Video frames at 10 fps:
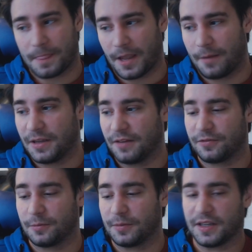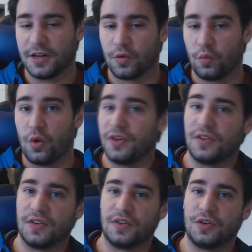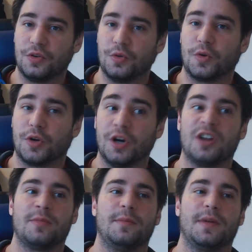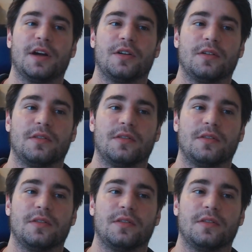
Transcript: I mean, from Gear 1 to 2 could have been bigger